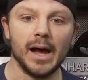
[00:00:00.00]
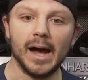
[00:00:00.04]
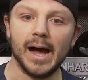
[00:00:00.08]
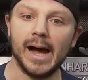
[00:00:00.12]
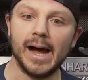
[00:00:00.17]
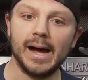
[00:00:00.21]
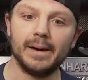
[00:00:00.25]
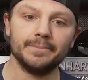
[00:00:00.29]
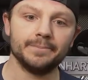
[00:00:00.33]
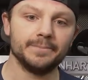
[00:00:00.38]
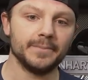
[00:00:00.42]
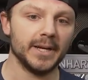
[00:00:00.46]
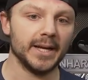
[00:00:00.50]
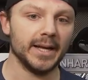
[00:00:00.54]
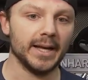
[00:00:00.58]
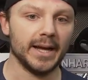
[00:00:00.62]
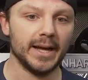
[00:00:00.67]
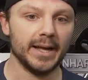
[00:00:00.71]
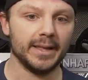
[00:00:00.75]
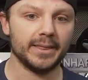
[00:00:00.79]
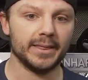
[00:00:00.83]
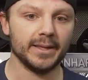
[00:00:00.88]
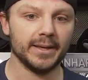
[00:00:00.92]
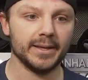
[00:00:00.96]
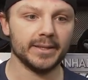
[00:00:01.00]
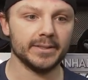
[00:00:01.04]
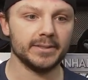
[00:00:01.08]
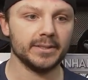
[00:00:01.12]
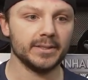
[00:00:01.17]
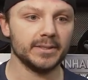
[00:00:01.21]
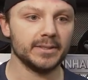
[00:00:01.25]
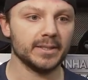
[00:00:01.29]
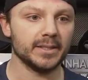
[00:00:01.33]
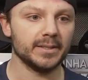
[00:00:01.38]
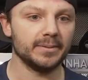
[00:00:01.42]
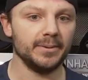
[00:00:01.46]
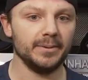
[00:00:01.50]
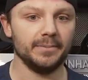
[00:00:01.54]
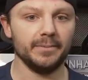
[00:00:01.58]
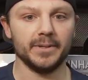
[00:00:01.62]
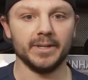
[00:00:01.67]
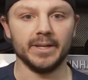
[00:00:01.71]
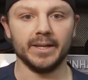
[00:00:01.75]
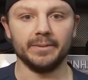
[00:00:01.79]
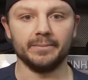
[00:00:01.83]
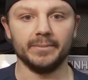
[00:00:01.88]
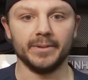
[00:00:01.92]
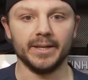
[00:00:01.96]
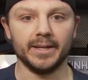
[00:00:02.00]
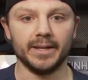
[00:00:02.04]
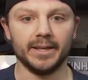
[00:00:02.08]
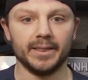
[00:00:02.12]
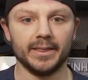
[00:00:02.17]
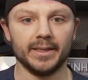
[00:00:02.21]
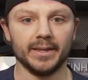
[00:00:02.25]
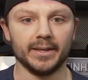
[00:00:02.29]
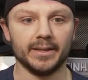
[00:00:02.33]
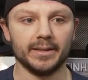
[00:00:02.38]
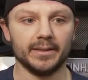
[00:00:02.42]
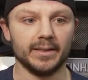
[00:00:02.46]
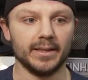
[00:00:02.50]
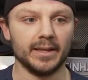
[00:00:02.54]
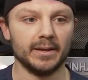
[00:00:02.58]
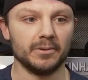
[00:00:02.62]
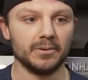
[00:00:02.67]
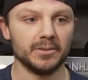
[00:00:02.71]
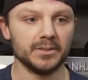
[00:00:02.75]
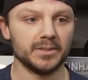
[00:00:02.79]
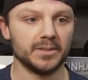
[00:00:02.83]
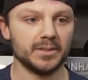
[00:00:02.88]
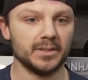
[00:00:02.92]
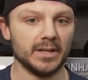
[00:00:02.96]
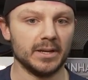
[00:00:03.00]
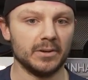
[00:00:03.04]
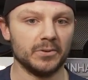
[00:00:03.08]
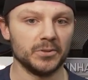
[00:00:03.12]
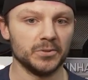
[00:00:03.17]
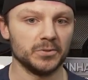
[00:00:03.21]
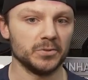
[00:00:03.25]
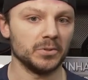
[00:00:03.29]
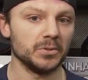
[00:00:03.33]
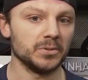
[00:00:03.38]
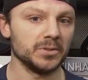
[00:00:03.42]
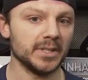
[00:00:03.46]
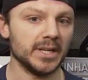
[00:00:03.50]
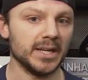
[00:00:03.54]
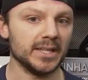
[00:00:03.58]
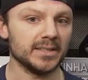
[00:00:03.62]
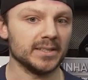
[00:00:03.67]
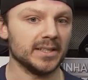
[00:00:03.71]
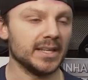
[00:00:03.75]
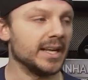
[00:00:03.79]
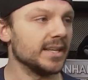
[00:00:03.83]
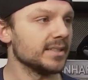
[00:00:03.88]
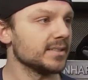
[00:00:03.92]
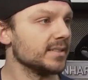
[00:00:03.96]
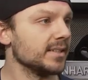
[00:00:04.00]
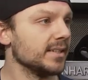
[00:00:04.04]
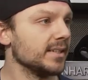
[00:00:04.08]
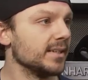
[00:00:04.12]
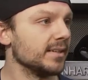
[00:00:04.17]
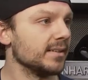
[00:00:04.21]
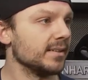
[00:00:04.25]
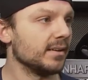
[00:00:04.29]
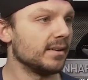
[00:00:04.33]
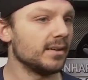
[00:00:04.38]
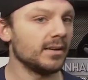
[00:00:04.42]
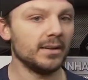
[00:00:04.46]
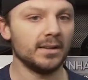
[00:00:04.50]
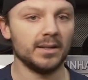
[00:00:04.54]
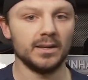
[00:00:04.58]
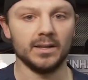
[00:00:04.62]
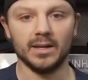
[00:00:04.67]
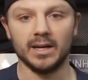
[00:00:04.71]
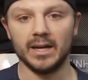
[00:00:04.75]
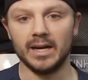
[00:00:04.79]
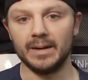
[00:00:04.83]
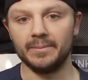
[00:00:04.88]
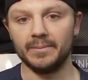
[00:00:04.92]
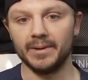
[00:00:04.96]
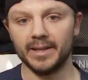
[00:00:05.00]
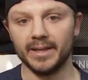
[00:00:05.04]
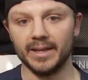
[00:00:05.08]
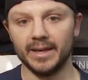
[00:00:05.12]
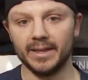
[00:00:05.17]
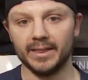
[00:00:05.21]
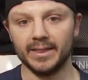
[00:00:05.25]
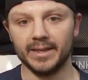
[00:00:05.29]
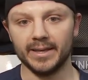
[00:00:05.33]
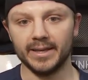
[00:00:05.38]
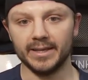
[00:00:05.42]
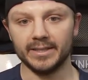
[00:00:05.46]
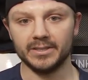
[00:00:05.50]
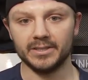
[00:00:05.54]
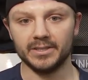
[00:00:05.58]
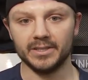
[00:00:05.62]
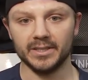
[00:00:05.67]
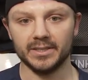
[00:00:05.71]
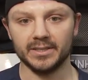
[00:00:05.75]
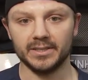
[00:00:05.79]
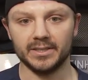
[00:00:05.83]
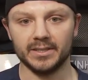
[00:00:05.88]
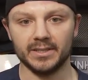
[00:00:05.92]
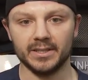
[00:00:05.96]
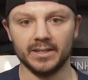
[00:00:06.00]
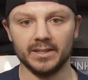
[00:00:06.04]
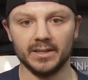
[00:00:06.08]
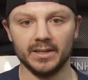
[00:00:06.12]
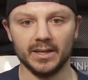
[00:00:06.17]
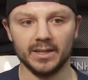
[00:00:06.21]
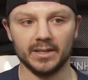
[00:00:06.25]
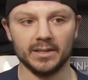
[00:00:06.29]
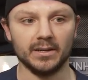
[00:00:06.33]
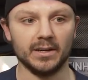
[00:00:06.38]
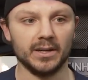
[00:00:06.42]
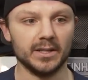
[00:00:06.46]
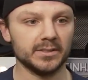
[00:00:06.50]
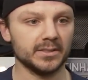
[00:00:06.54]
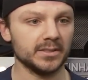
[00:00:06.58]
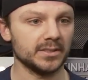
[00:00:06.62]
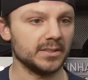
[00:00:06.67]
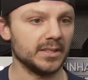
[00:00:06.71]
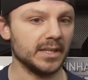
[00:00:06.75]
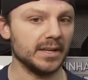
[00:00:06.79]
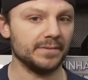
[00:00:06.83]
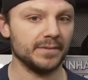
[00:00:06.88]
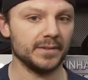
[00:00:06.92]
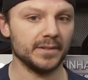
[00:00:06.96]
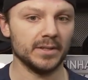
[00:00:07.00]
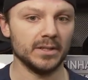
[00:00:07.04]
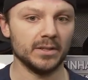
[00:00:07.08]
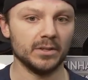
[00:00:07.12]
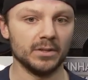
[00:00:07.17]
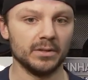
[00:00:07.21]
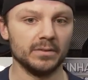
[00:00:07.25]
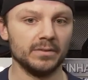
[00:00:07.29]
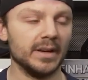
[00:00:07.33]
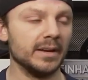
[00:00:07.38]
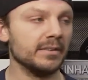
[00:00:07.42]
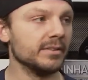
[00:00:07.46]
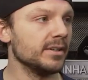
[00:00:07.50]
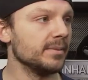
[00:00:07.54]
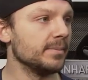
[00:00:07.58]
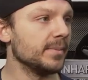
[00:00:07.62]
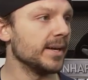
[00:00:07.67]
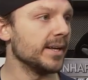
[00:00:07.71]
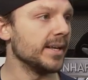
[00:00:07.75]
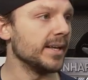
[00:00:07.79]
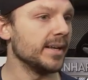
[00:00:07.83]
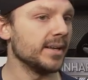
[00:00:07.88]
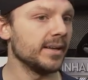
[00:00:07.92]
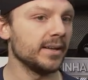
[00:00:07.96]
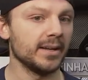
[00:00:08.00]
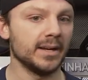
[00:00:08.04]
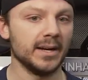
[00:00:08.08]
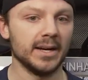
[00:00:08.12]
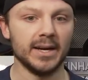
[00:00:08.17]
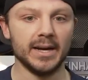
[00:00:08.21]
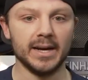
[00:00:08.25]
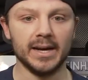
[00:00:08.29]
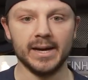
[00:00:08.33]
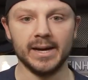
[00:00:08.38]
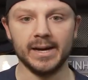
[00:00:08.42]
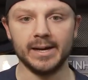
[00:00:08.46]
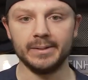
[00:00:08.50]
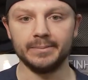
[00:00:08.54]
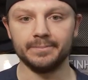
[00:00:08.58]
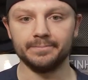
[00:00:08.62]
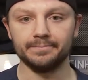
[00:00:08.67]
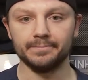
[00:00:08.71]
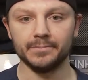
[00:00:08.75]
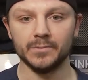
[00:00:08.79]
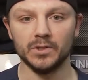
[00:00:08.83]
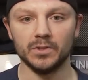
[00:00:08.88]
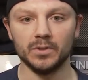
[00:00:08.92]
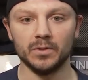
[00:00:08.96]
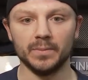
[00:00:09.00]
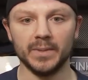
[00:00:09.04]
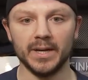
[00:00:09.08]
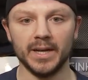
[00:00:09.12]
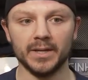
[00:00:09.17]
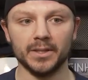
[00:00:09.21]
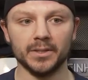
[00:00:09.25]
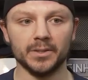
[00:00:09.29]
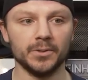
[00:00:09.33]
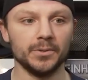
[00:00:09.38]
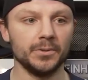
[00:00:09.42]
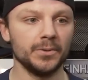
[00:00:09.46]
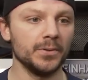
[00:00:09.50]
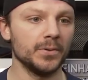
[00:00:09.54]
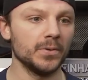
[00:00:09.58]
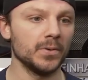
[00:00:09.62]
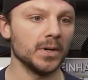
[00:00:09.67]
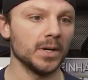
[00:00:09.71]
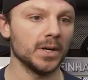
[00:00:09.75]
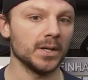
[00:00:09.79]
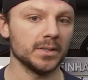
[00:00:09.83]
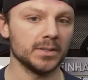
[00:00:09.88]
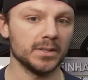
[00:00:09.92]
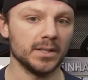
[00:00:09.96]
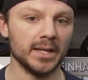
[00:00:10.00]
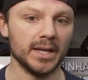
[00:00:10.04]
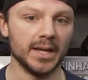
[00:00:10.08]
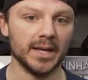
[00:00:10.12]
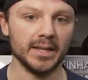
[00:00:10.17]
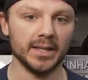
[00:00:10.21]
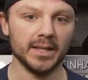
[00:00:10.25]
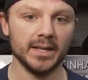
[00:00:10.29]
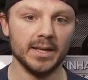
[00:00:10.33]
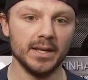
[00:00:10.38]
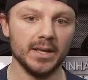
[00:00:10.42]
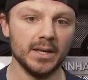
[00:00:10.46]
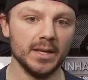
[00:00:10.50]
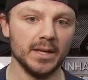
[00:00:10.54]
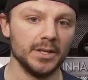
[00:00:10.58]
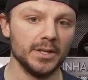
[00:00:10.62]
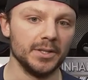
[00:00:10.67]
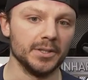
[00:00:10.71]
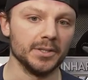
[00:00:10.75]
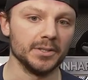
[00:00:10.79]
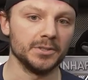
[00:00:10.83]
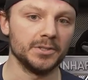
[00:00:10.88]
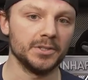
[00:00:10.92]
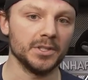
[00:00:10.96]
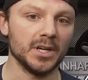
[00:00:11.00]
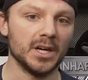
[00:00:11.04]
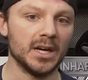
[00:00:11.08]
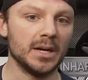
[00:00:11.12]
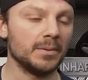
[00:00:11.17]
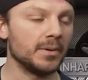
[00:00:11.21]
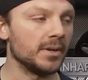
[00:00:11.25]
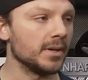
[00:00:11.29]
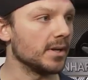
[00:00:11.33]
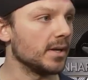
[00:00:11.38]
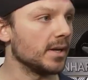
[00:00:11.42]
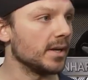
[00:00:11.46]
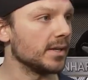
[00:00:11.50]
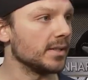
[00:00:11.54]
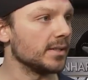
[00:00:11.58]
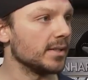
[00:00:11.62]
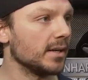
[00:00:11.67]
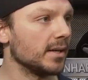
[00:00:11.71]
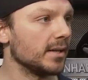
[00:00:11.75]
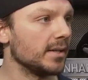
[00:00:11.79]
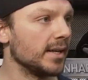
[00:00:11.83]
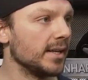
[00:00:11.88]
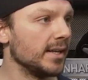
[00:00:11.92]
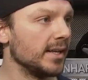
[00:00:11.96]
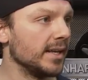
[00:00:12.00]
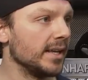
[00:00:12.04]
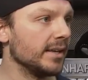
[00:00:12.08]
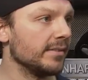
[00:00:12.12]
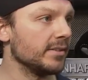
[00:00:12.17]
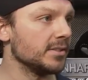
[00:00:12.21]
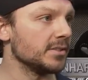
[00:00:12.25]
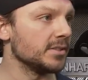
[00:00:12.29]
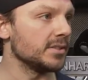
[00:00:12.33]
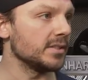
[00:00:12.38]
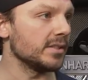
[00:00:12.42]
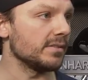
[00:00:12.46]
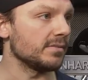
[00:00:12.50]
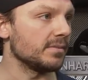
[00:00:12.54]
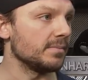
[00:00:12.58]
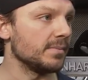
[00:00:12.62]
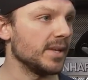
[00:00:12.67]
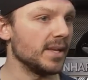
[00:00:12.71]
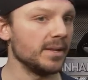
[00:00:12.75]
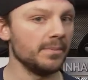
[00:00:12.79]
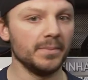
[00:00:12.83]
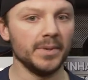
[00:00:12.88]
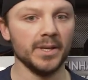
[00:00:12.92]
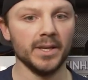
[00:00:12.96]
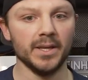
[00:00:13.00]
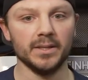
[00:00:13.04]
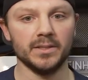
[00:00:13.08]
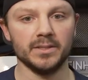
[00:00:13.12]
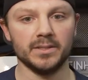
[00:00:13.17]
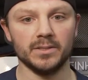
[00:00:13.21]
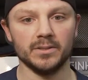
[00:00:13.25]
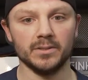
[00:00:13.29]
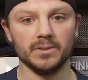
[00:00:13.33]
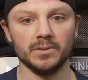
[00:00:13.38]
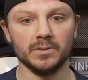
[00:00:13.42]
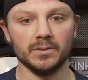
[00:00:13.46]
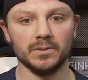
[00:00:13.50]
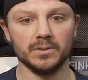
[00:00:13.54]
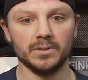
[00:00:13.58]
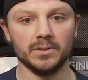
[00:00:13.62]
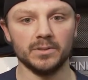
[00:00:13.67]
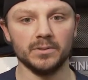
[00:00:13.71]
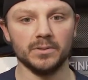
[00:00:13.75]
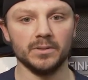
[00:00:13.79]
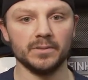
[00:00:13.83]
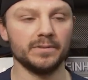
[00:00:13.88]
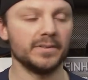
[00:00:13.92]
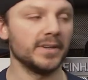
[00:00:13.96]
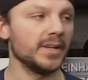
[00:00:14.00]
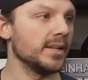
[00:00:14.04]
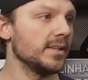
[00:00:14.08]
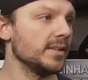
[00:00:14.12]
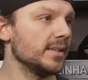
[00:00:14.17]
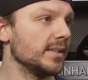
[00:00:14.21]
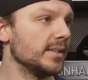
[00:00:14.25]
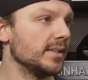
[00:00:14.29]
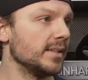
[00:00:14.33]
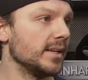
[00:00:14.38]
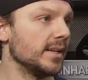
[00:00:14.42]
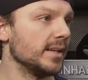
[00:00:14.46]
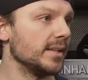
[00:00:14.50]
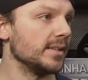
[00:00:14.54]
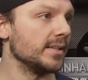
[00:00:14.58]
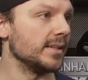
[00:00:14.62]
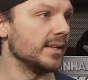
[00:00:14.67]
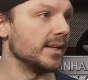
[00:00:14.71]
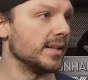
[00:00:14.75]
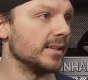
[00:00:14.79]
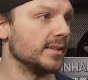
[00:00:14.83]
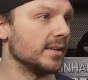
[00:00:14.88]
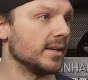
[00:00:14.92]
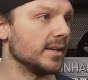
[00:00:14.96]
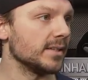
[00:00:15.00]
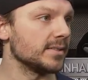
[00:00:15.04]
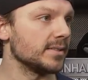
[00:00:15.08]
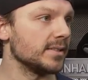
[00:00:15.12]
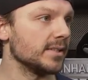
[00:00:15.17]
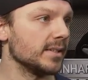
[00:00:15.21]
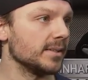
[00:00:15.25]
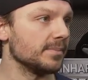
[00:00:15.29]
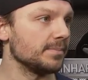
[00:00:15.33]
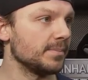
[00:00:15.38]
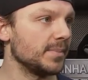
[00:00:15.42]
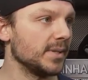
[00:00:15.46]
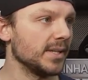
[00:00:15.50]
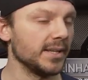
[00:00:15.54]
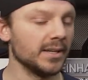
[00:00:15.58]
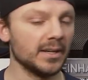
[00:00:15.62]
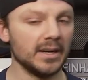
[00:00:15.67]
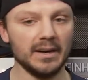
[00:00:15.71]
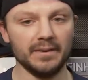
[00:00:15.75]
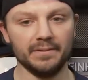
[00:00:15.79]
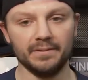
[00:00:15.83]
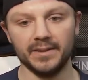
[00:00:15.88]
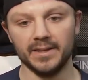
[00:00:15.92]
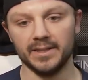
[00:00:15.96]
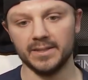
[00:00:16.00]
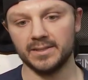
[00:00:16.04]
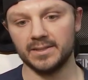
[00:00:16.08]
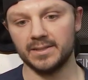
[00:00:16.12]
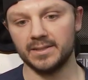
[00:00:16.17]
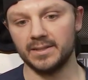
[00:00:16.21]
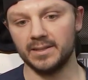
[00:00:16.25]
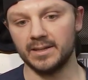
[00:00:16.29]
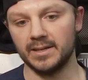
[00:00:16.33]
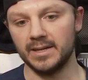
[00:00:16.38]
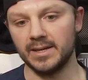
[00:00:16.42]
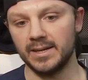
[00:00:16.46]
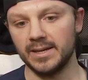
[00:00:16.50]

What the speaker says: I think it's just a commitment. I mean, I think that was what was asked last night at all. I think it's just a conscious effort out of everybody, no matter who you are, that your job on any given shift may be to defend and not to play offense.